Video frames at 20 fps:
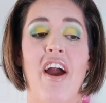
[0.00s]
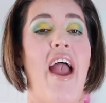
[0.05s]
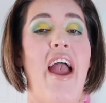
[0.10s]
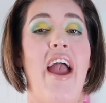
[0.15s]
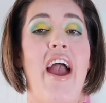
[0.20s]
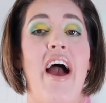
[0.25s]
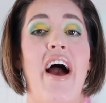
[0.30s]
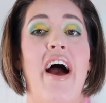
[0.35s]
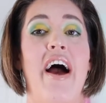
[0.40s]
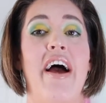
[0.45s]

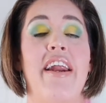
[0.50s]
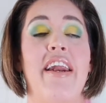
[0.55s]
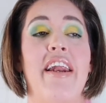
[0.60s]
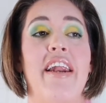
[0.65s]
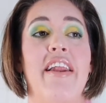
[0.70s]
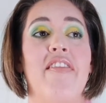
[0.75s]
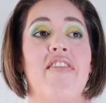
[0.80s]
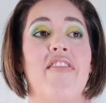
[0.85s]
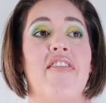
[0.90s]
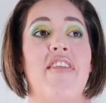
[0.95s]

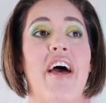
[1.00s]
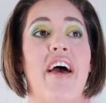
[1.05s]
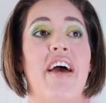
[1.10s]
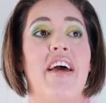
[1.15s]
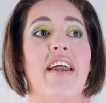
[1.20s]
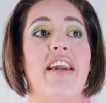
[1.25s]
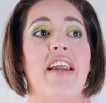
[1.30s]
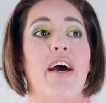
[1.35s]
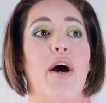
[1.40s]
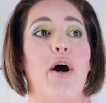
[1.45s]
And
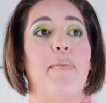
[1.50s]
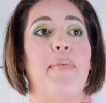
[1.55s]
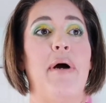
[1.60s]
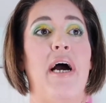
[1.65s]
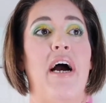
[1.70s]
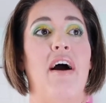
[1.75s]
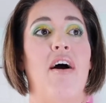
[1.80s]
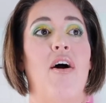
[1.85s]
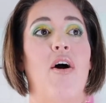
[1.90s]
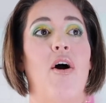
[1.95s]
then
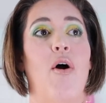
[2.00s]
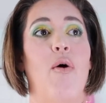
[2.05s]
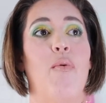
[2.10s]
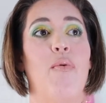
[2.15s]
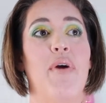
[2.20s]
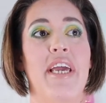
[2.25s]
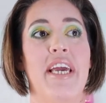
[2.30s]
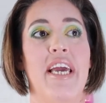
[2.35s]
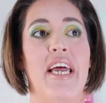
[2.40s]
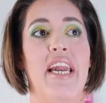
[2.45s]
about a
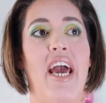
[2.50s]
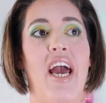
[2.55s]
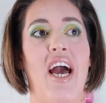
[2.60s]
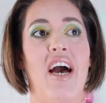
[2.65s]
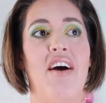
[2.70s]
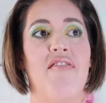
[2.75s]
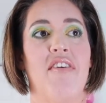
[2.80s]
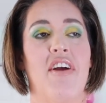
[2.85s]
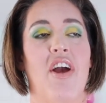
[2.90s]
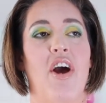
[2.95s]
week and a
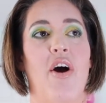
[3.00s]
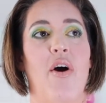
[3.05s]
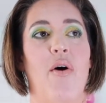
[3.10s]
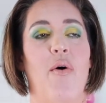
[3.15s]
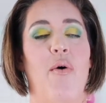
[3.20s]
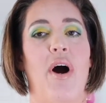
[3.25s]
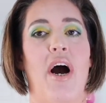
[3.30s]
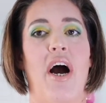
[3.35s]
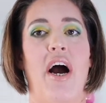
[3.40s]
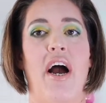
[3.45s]
half
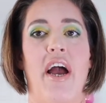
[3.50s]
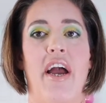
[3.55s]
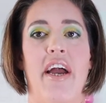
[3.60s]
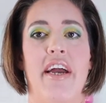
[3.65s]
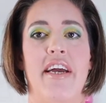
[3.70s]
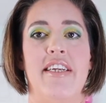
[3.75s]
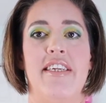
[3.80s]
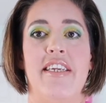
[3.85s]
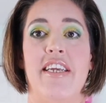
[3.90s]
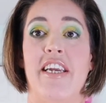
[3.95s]
ago,
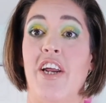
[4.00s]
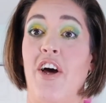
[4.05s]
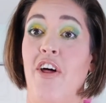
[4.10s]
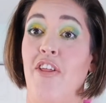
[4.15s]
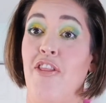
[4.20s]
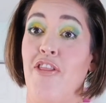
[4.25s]
I did a